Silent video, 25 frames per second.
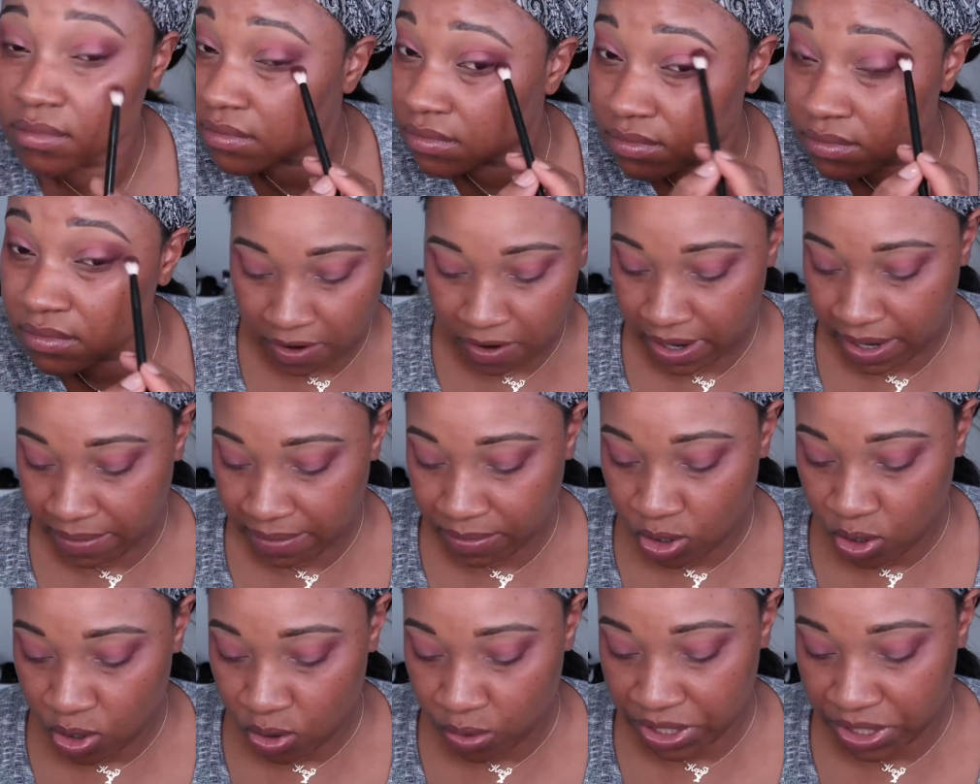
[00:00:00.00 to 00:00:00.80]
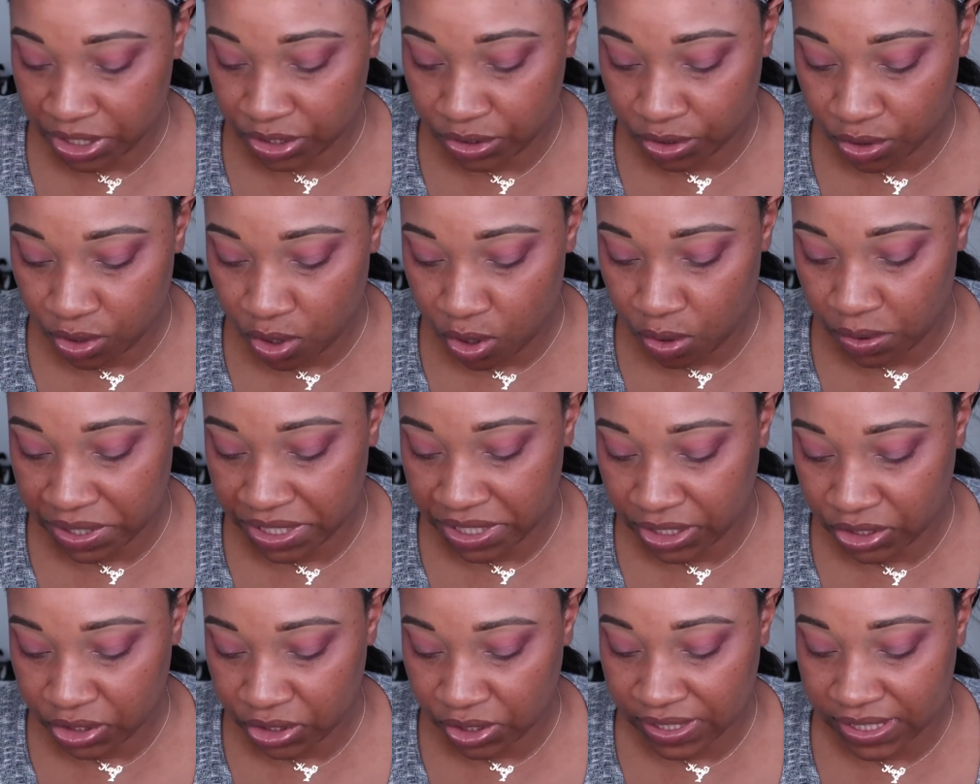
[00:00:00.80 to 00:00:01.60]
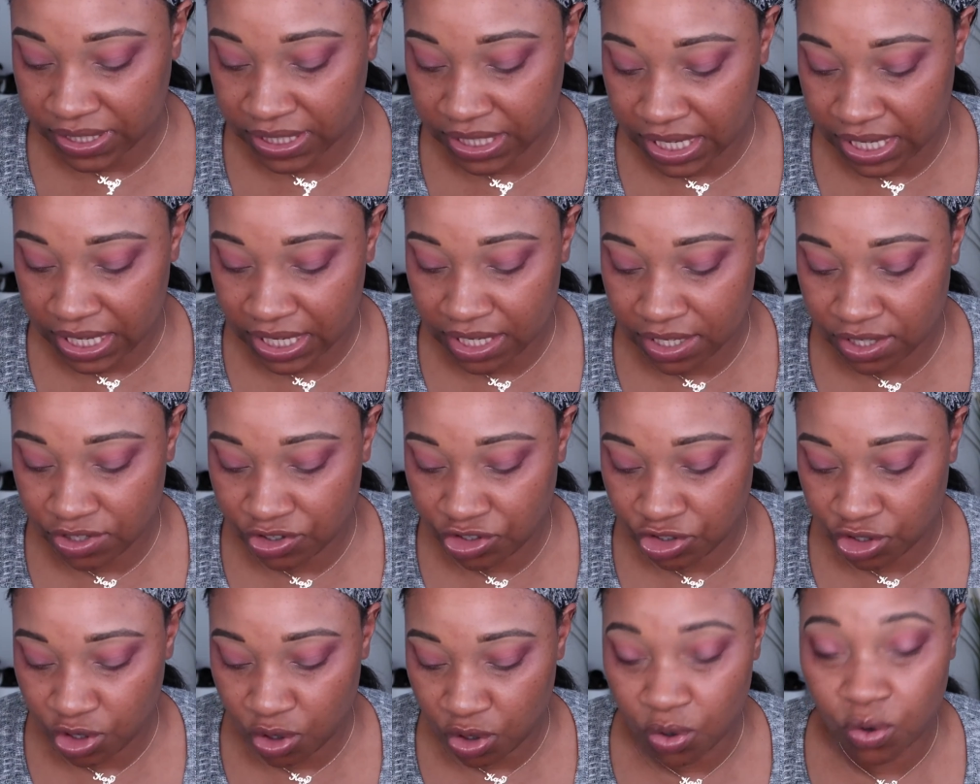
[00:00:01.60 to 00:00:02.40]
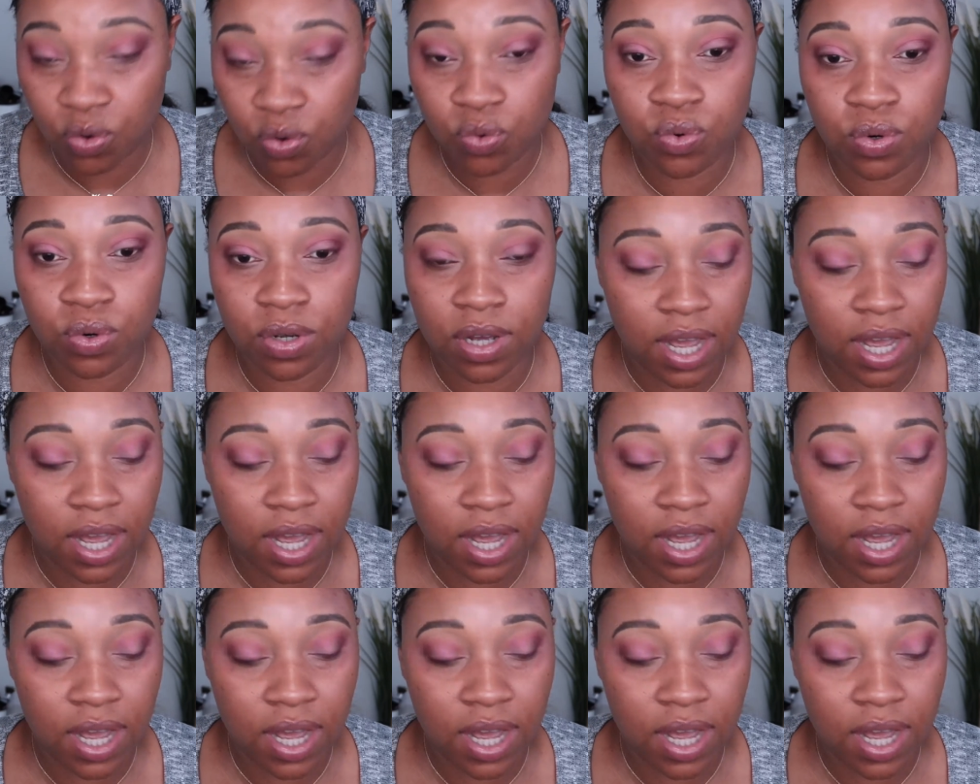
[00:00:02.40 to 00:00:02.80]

Now I'm going to go into Skinshow